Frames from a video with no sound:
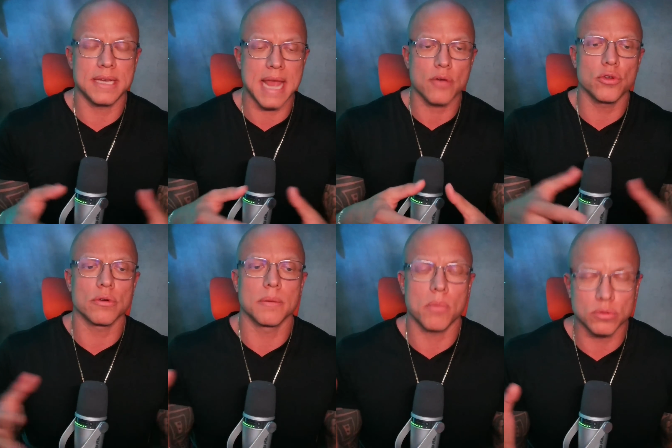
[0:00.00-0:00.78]
Now
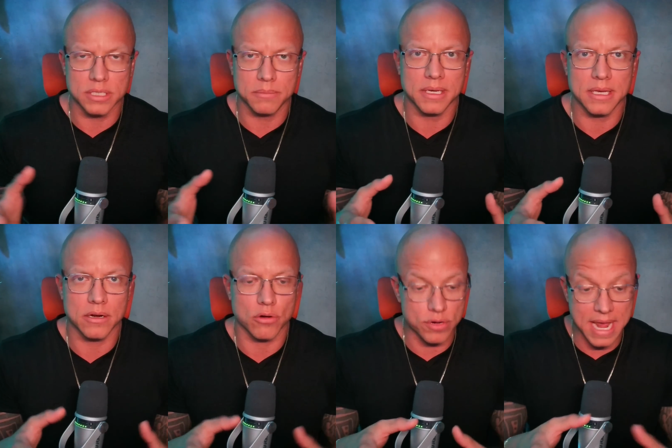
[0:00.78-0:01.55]
you're a
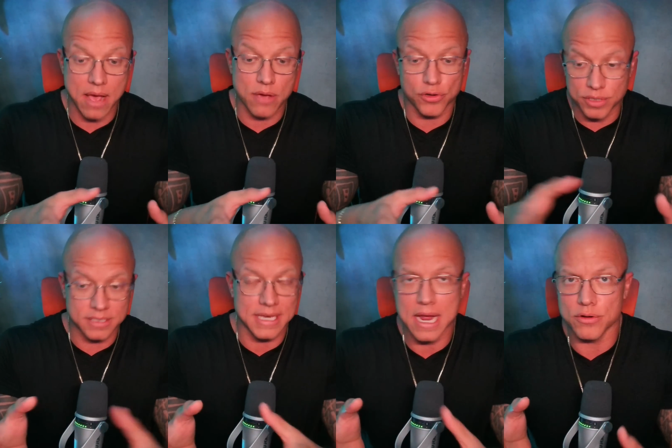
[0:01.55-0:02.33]
multimillionaire, or now your
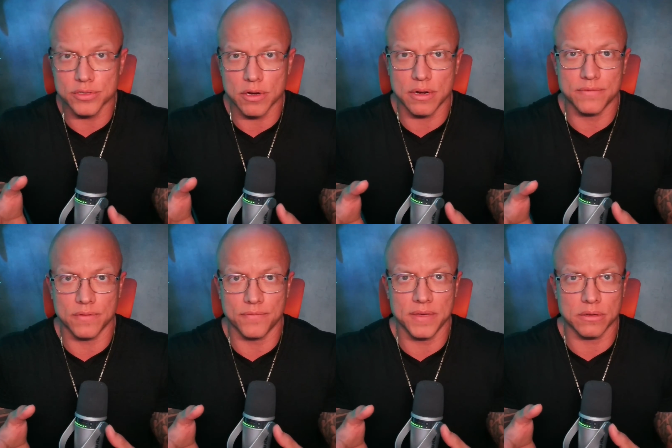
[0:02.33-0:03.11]
desire is already
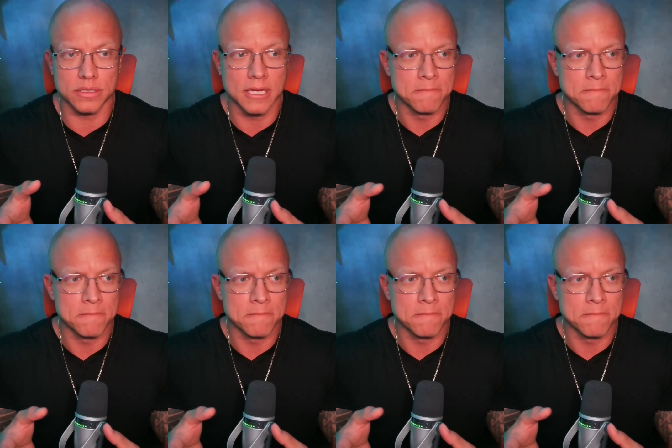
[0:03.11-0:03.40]
fulfilled,